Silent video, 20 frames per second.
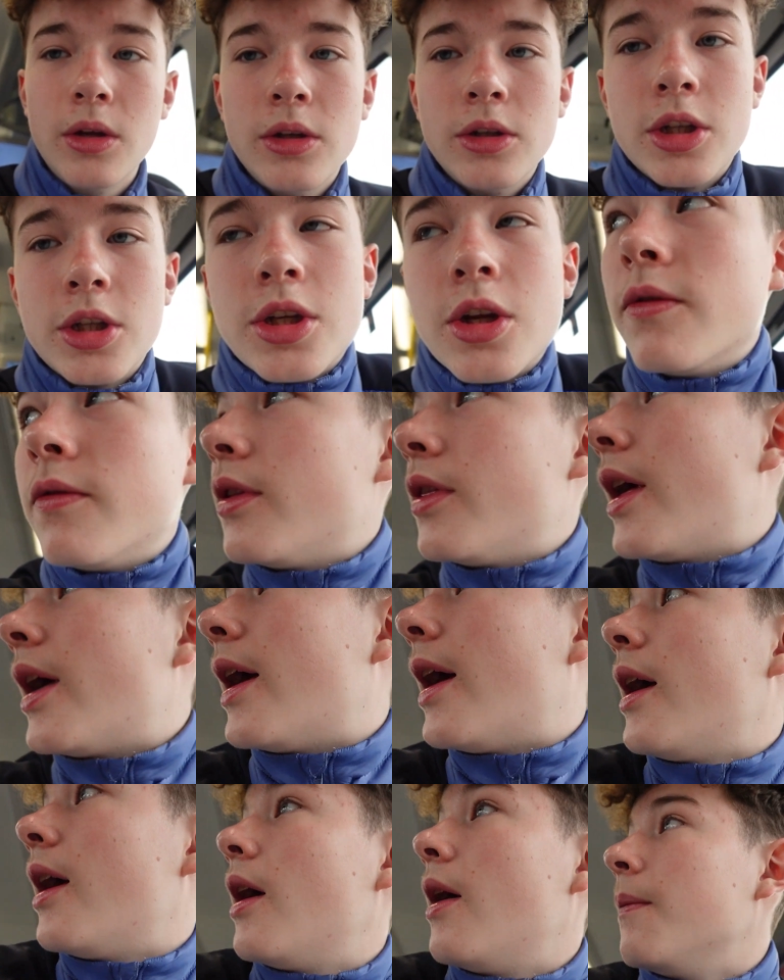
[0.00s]
just over
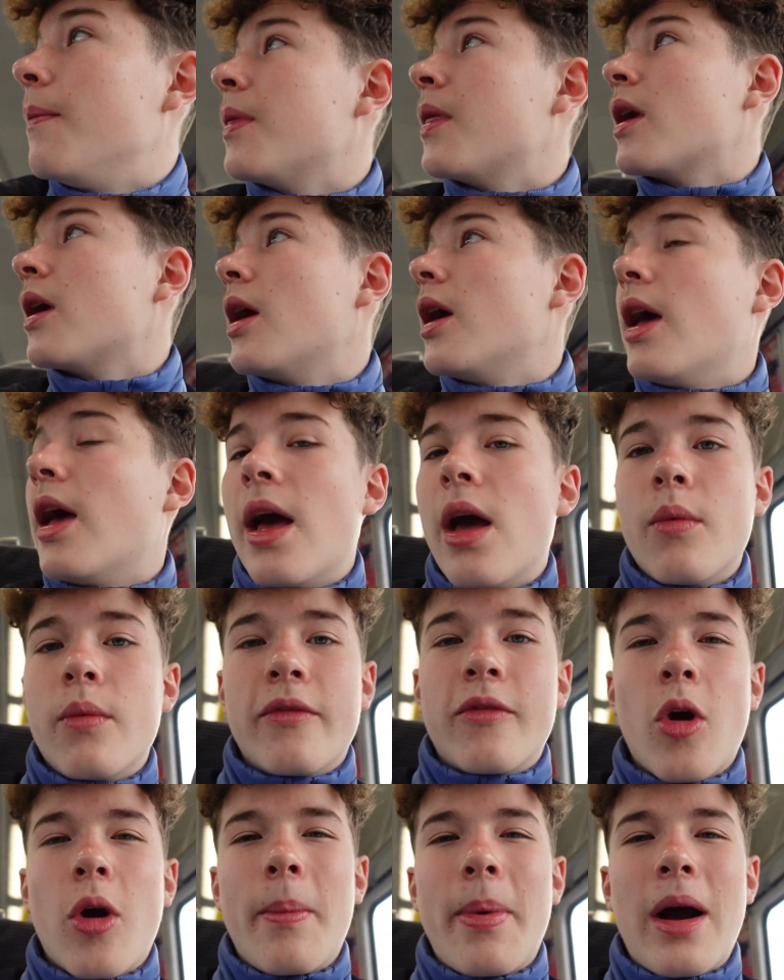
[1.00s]
there, and
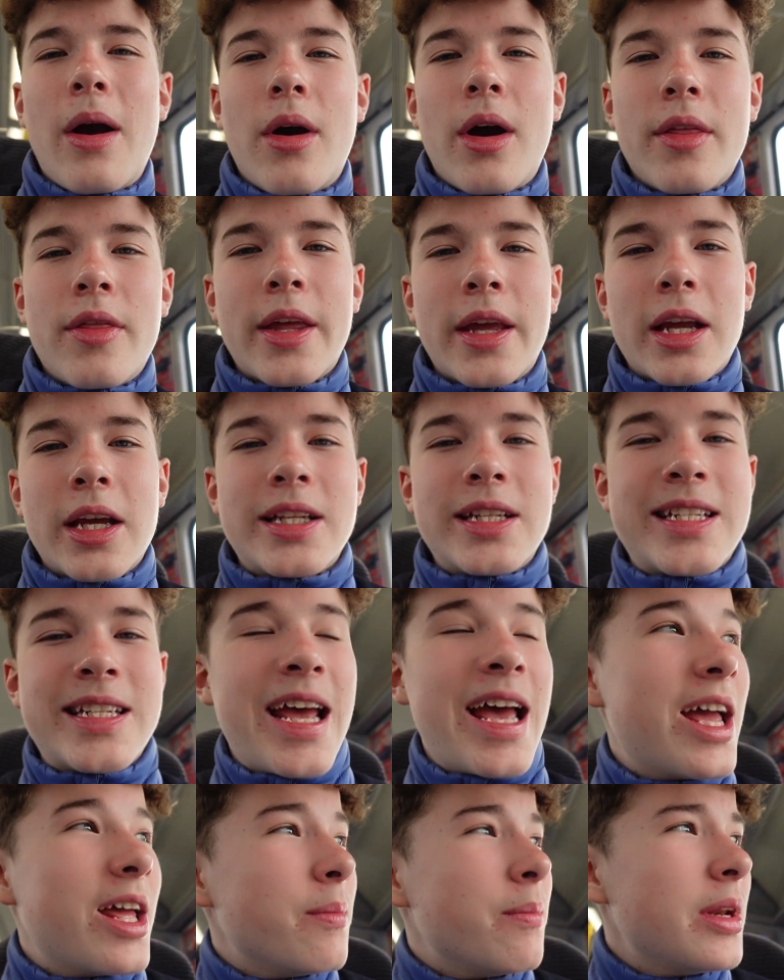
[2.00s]
we've got about, I think, a
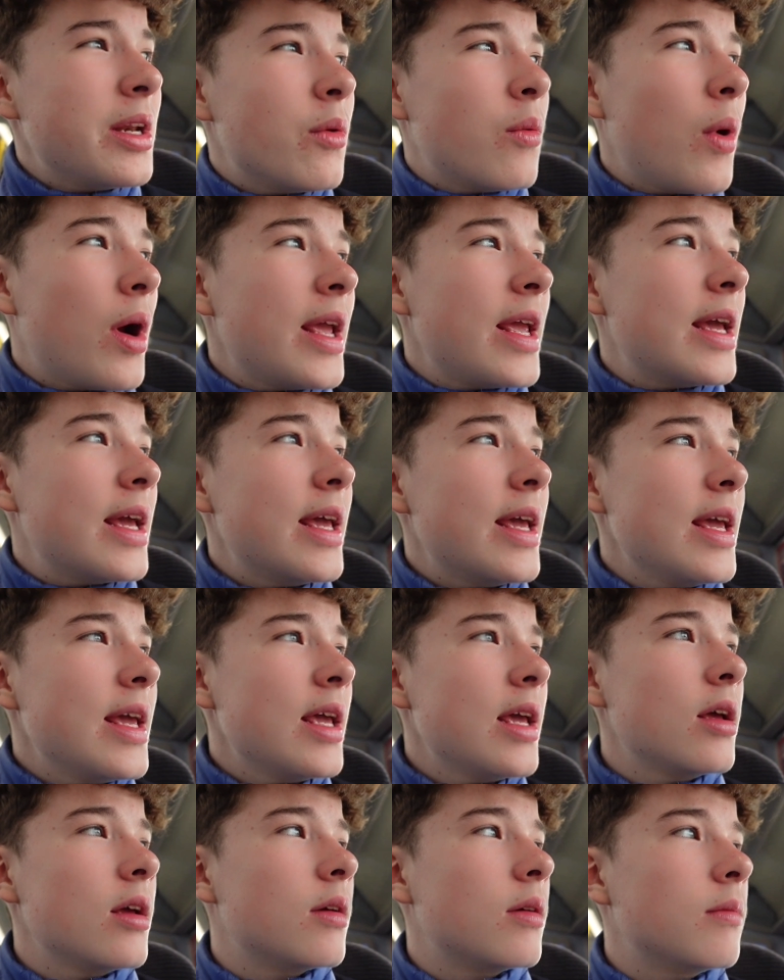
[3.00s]
10-minute wait
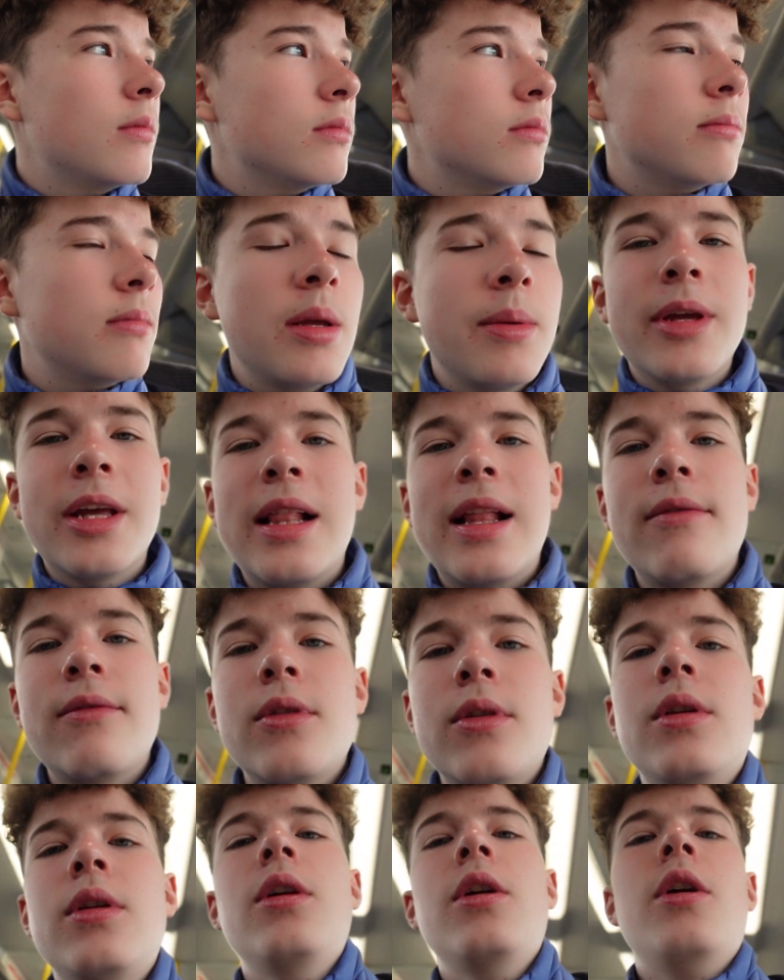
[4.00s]
here, maybe
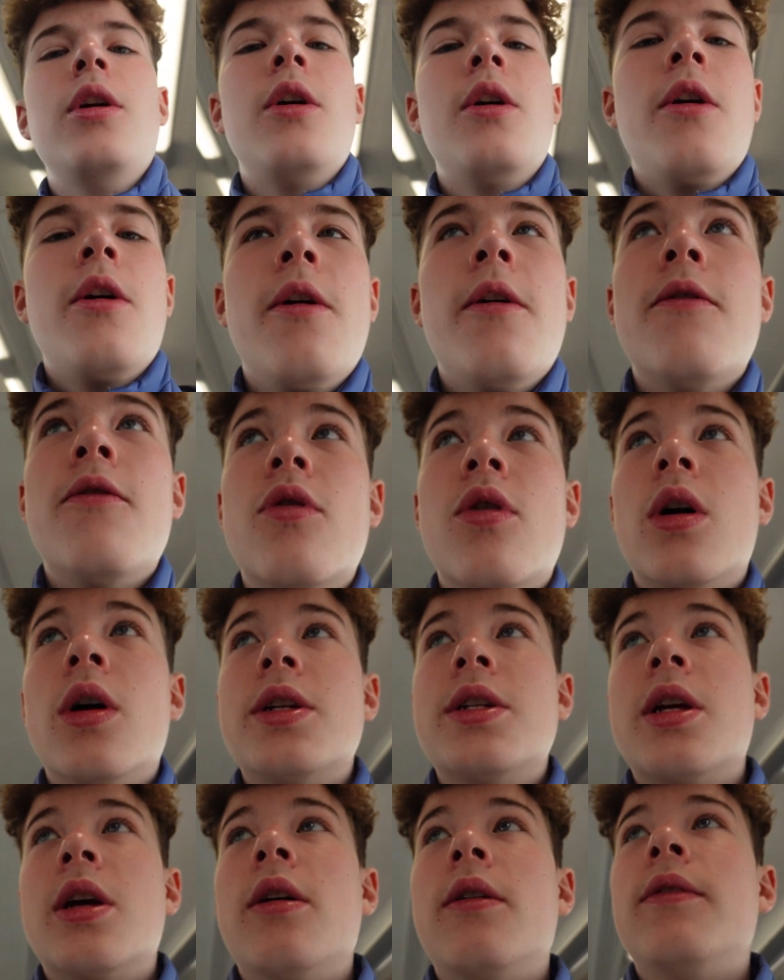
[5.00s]
11, for our
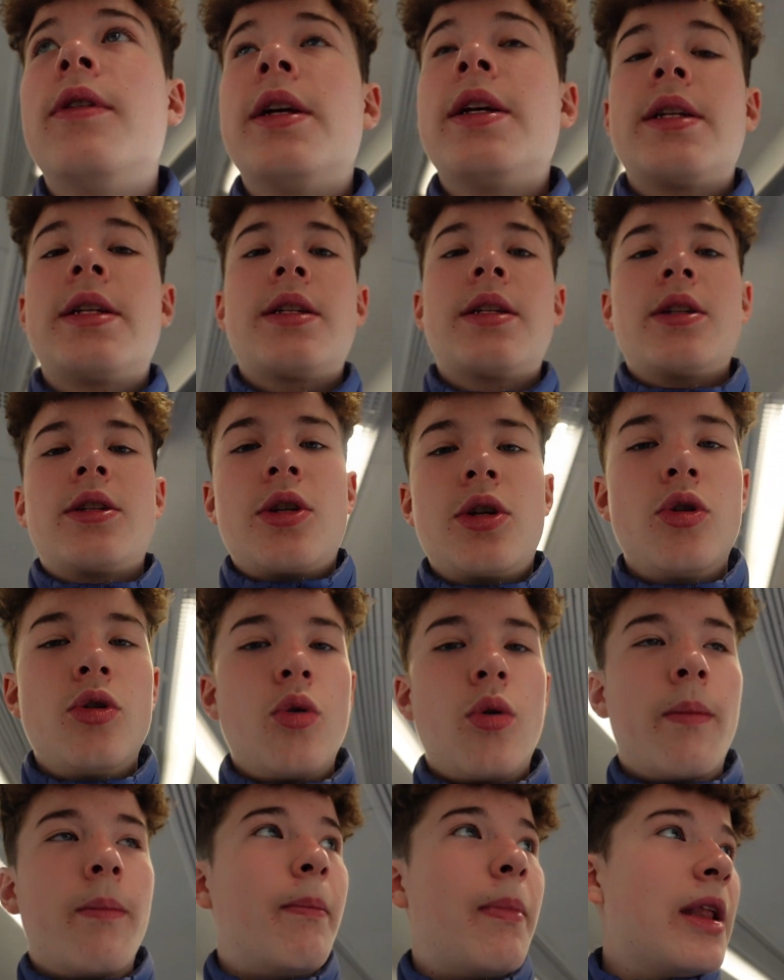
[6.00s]
service
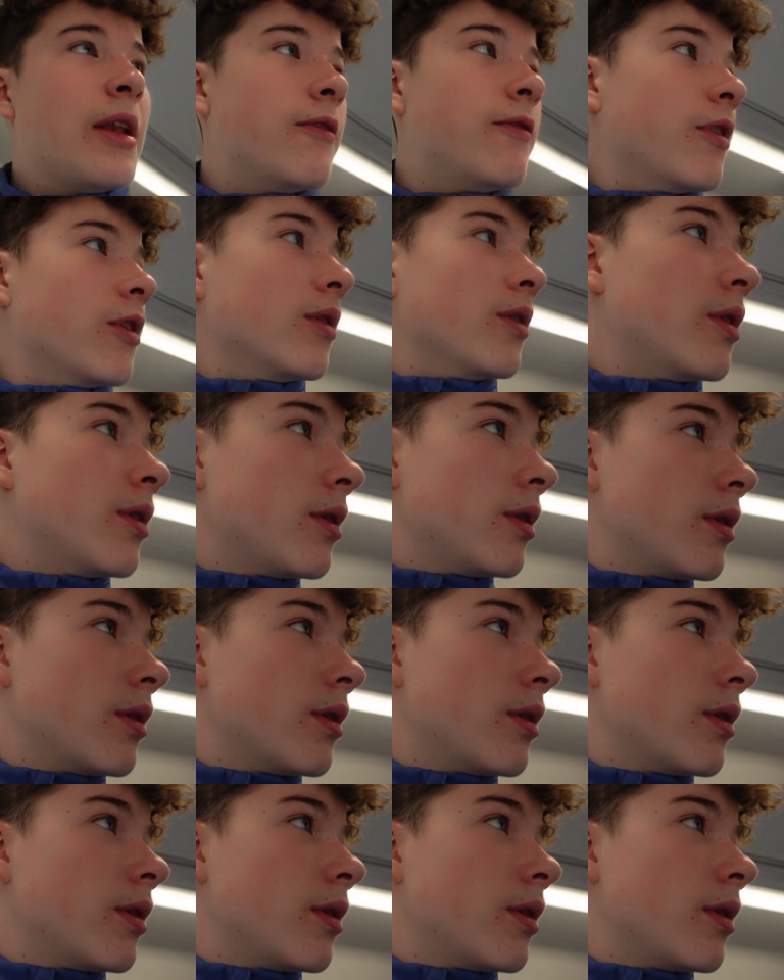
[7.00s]
to Bedford.